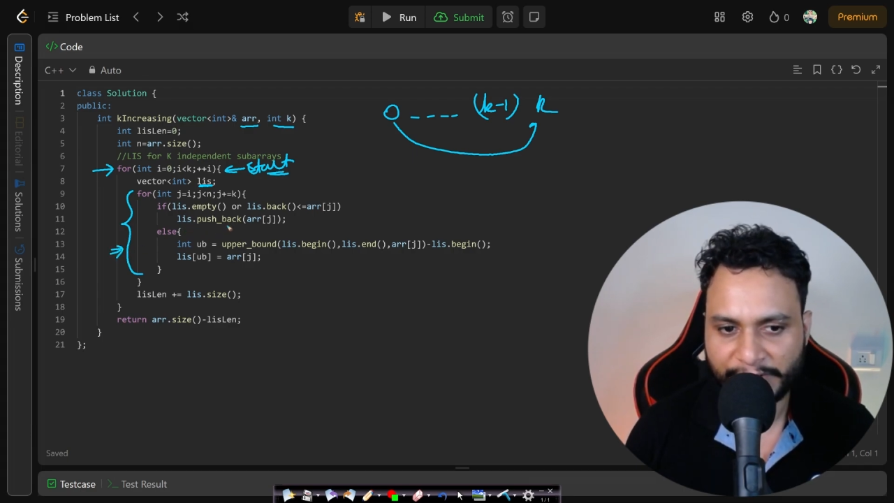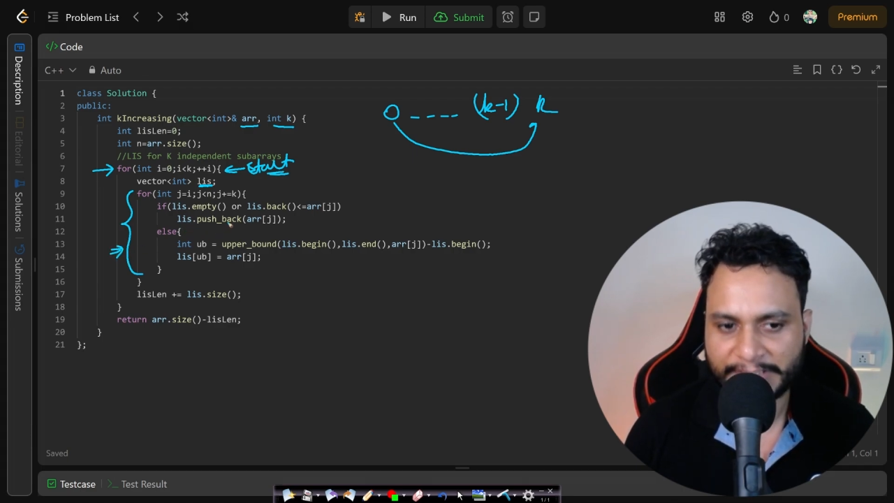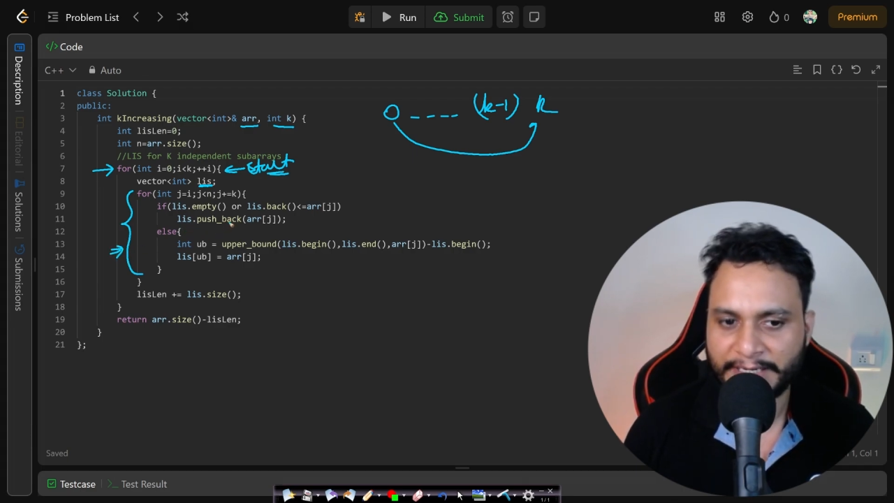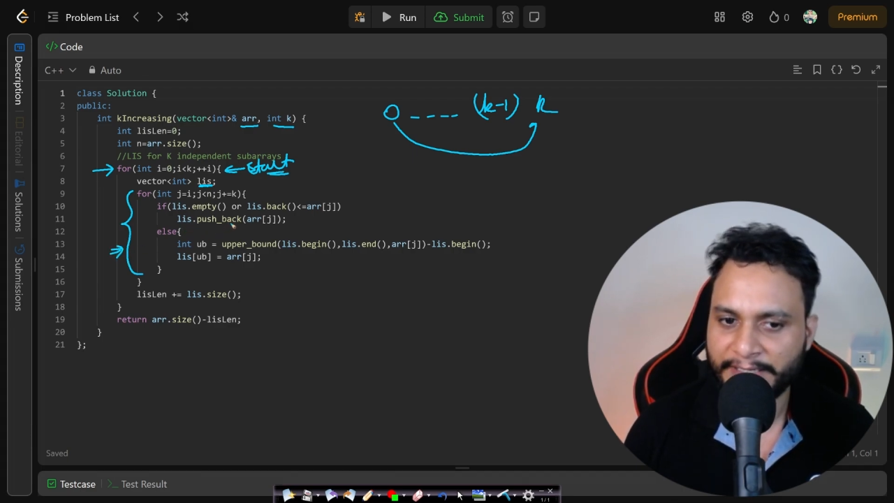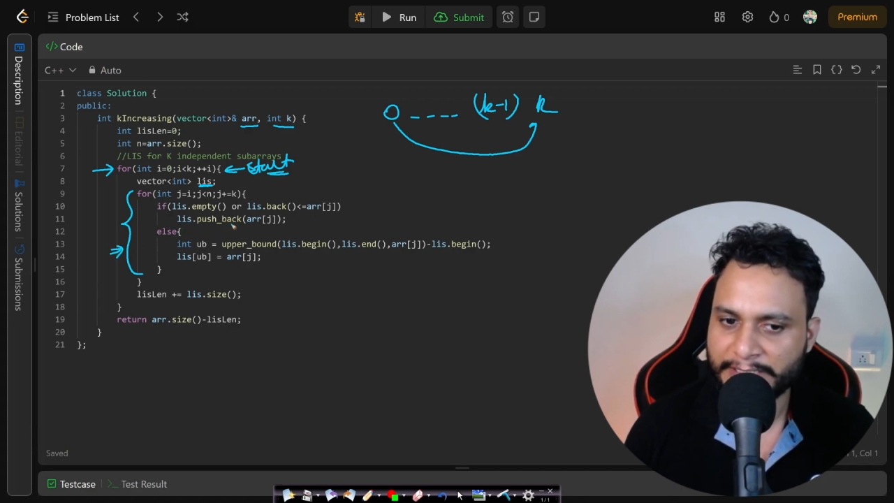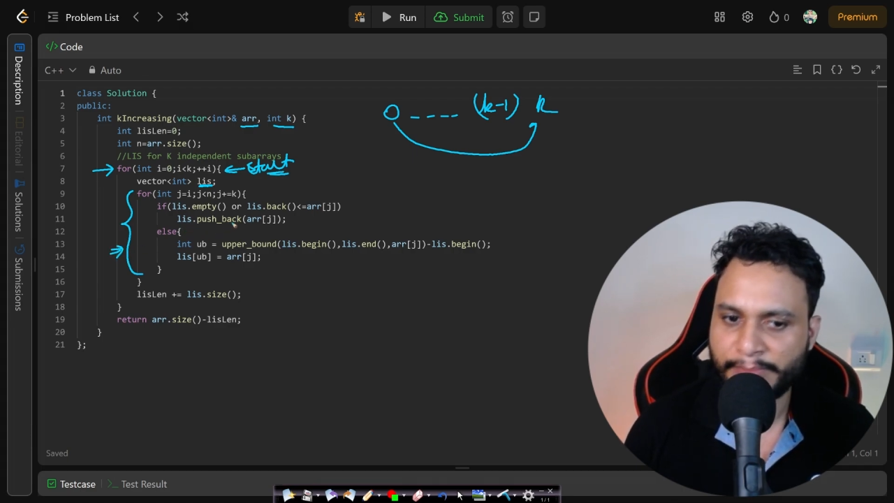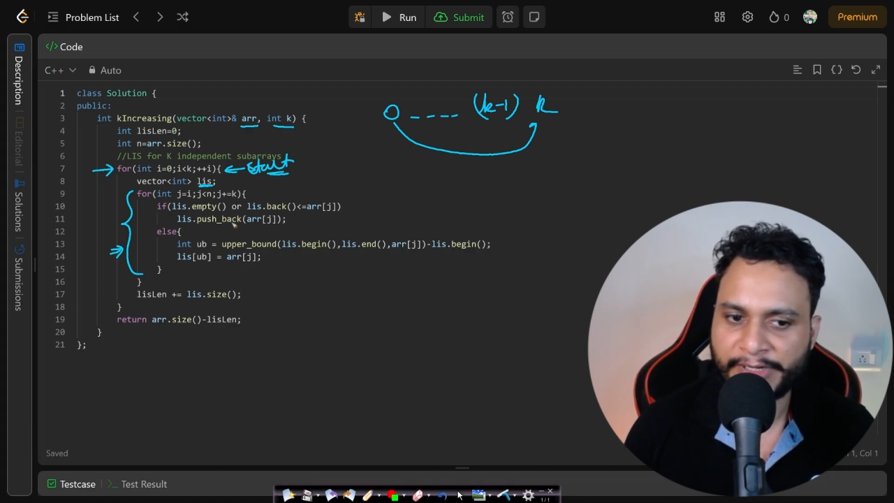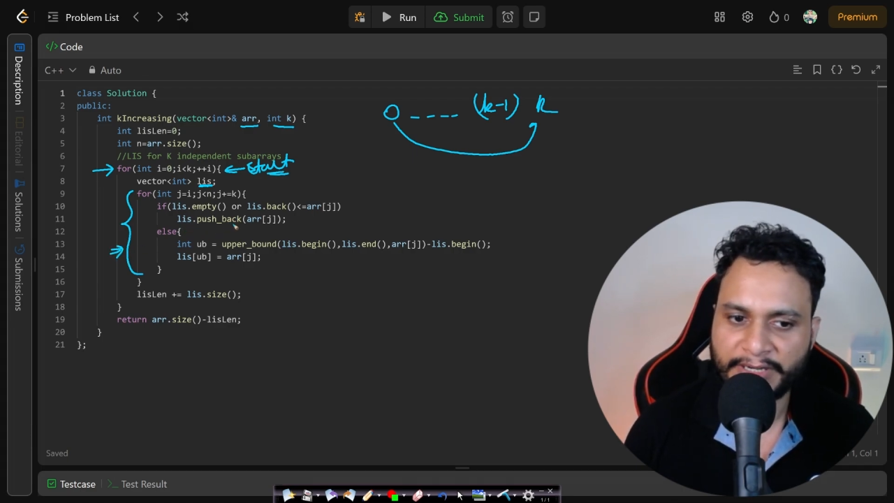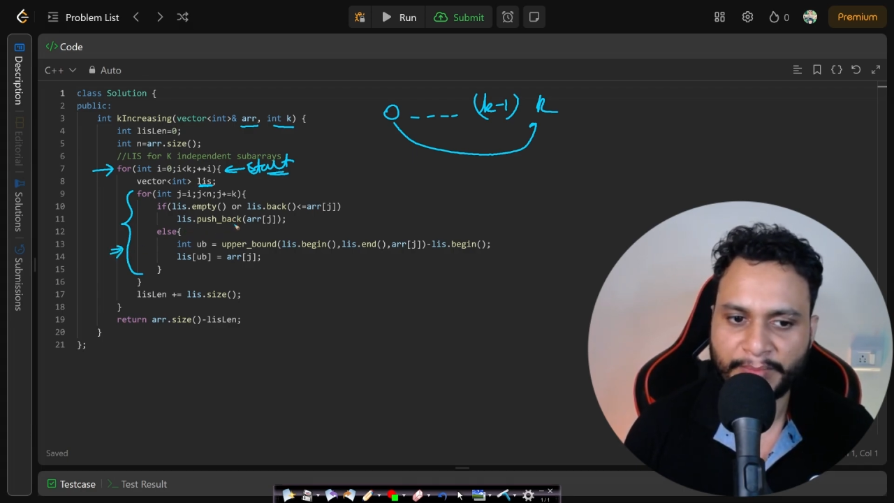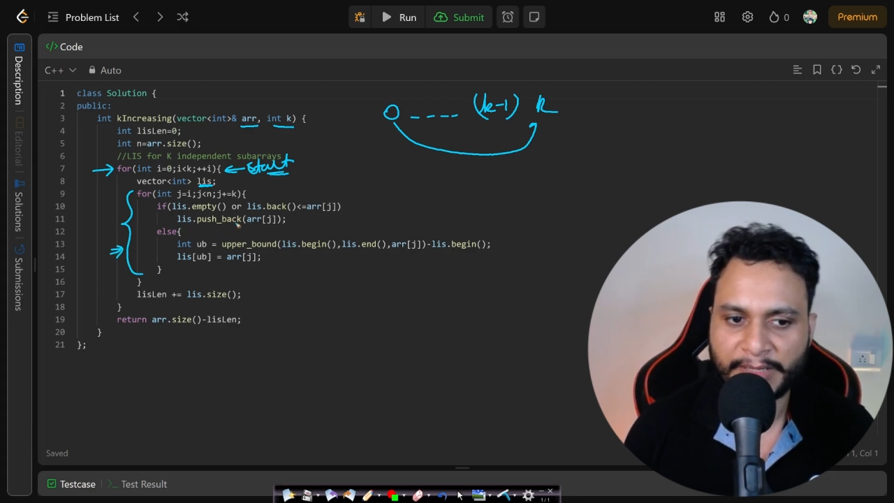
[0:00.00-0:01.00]
which I had
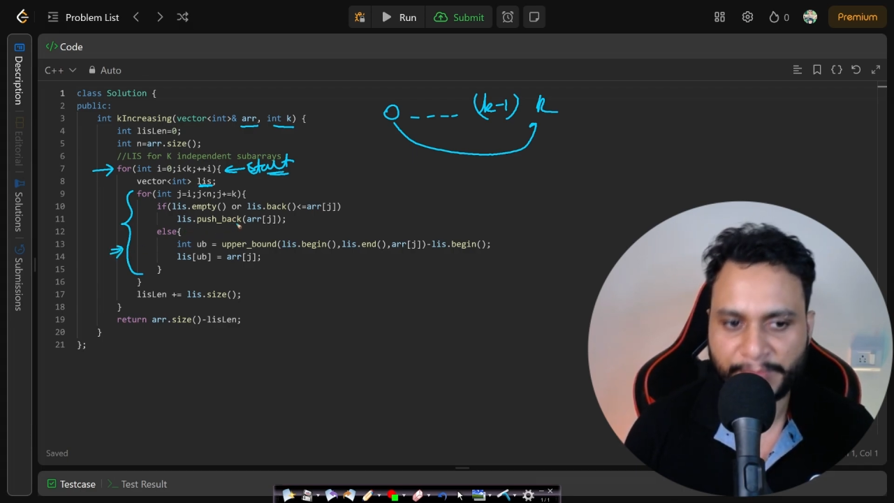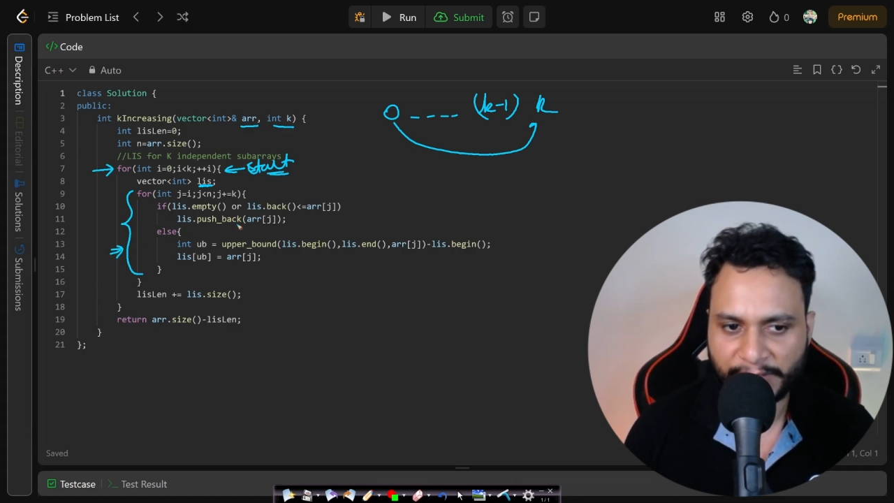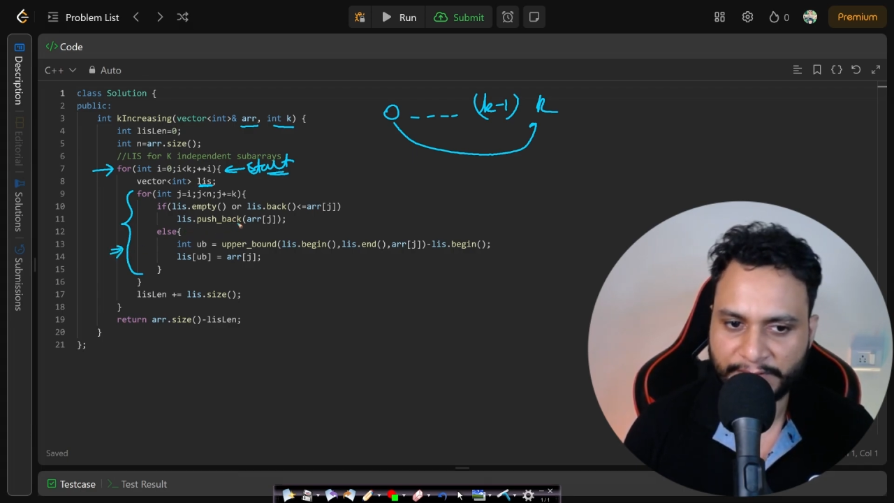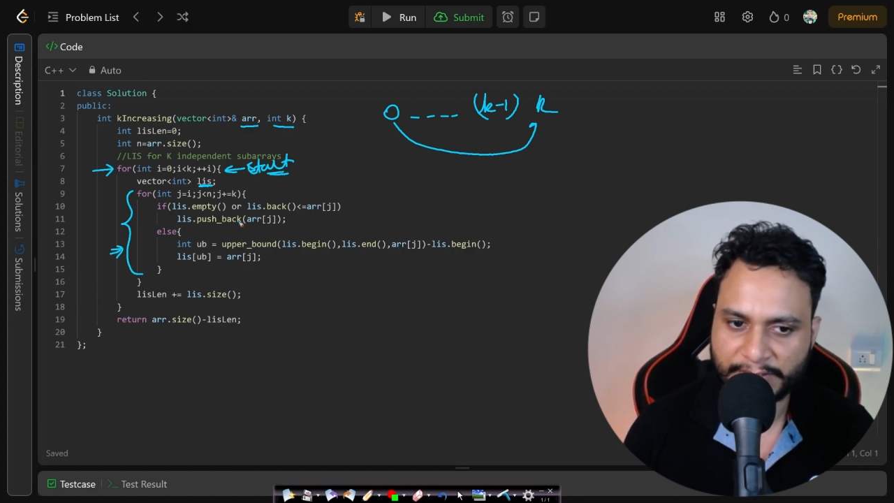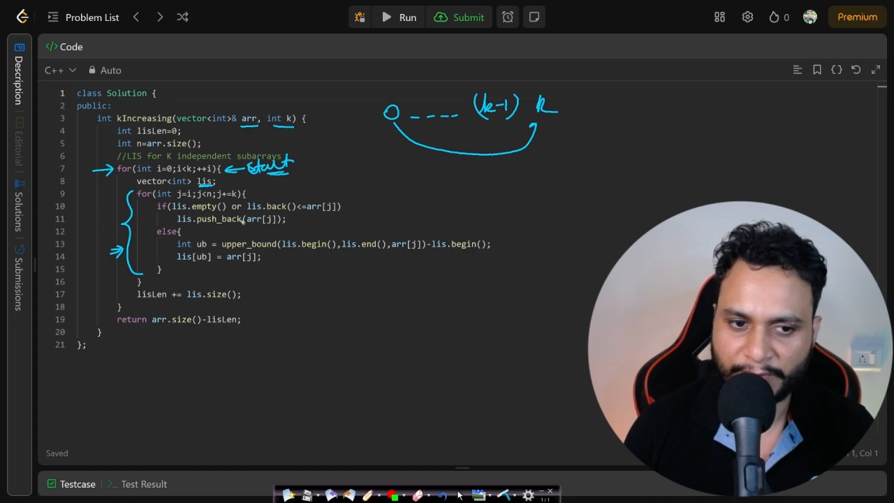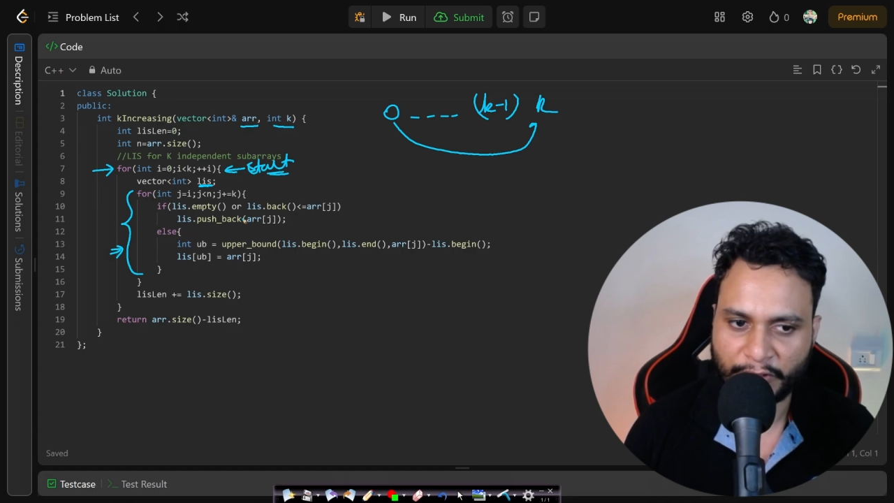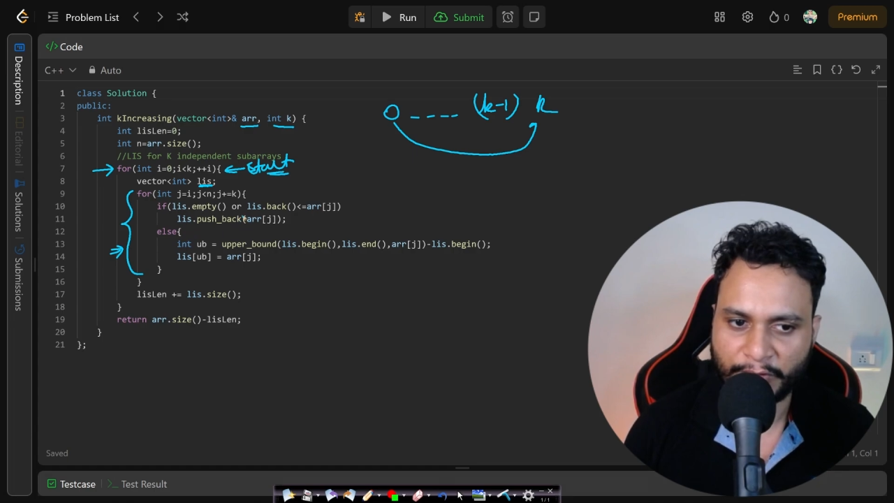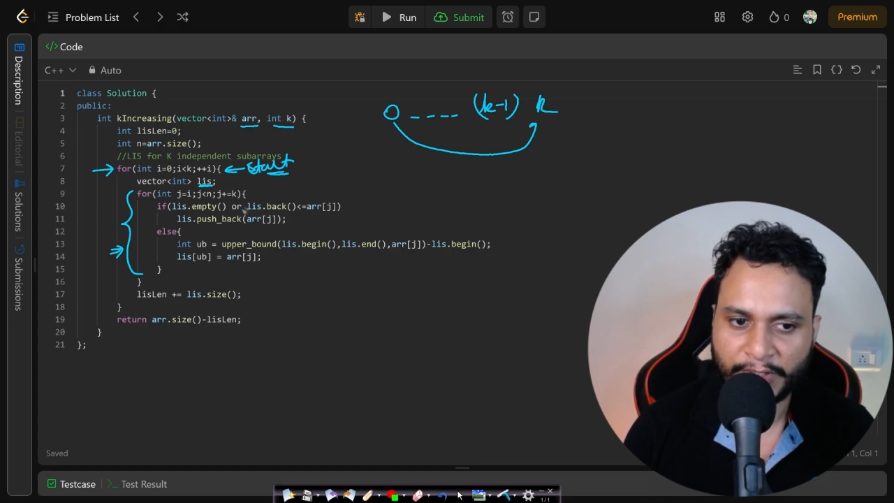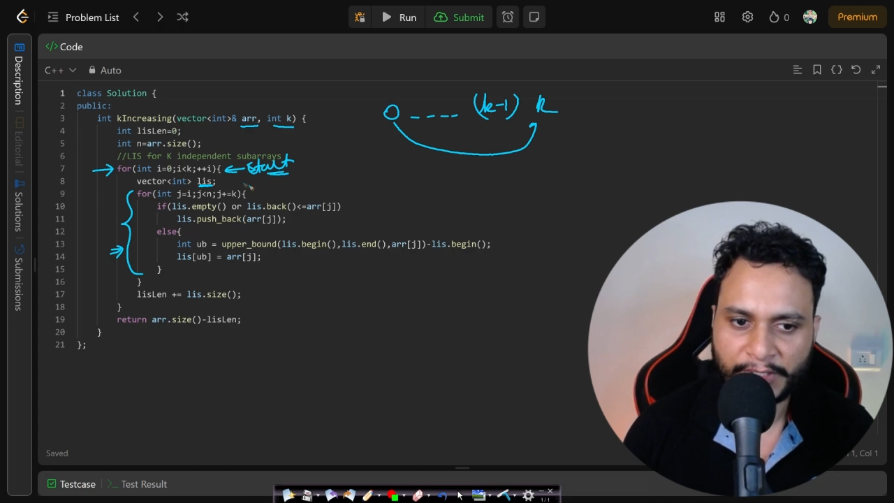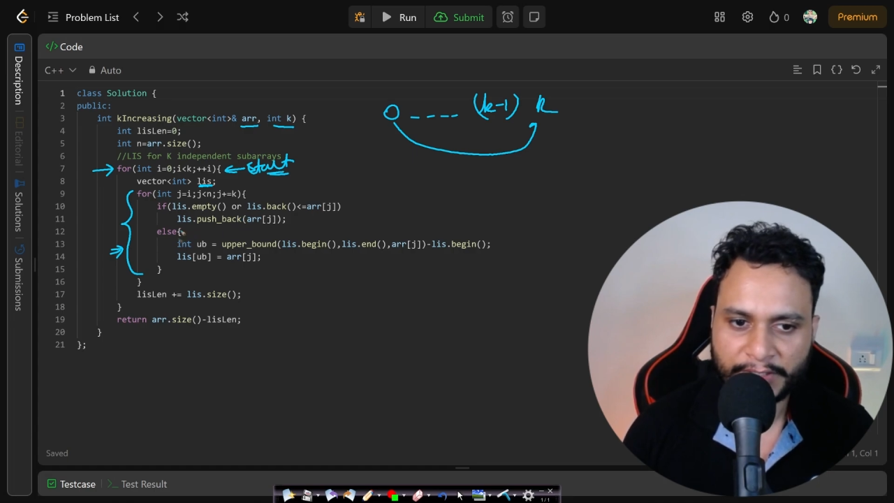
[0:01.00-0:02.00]
explained in my previous video.